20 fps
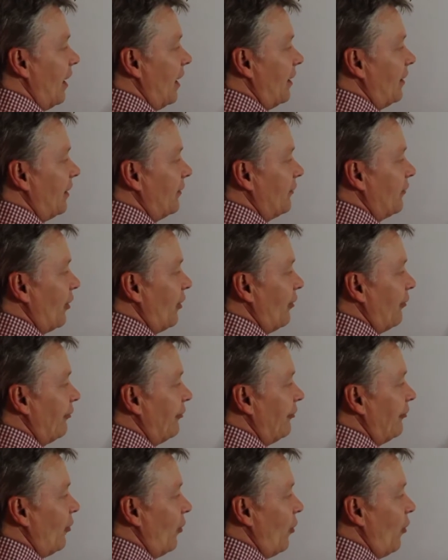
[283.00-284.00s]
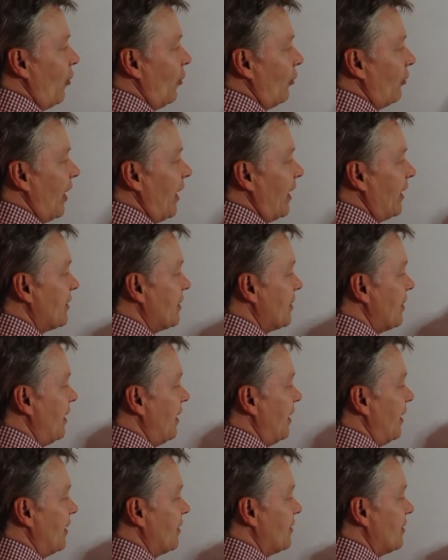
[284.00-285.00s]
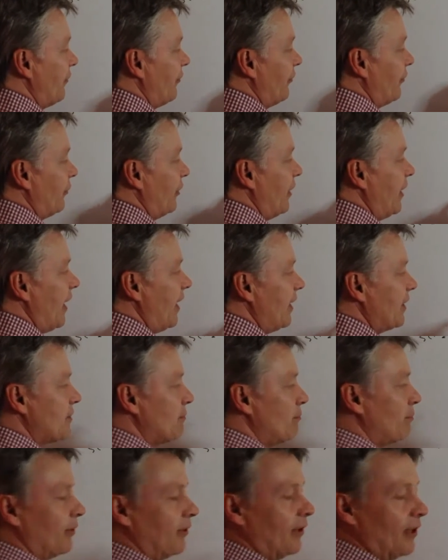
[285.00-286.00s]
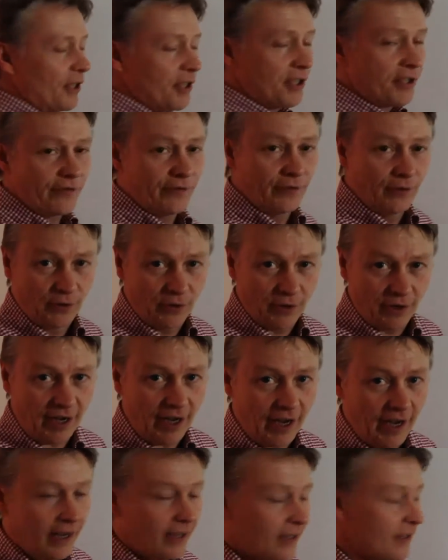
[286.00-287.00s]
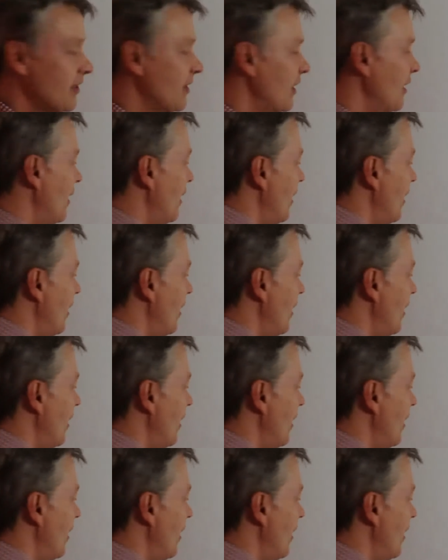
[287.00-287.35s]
and I've got 4x here. So 3x plus 4x